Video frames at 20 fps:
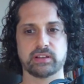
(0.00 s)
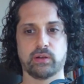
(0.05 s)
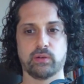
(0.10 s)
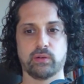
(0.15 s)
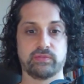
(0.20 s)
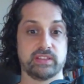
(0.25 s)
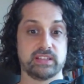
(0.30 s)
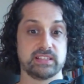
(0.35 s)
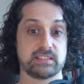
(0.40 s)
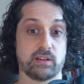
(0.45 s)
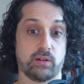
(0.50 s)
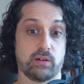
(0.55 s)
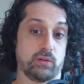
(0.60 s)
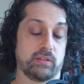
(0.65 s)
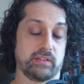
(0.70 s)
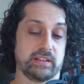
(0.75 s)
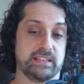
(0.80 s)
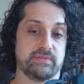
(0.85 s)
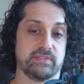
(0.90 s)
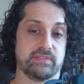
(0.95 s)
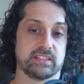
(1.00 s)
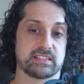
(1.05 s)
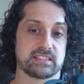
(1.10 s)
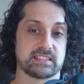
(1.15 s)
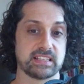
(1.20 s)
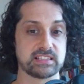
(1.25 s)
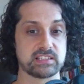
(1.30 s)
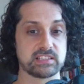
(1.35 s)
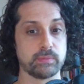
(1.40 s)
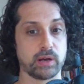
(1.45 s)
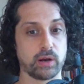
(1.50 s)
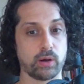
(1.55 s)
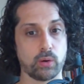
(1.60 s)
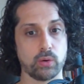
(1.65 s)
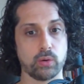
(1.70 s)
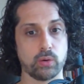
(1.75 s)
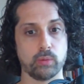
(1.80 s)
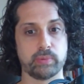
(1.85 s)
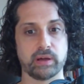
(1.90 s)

over this, or even the system at all.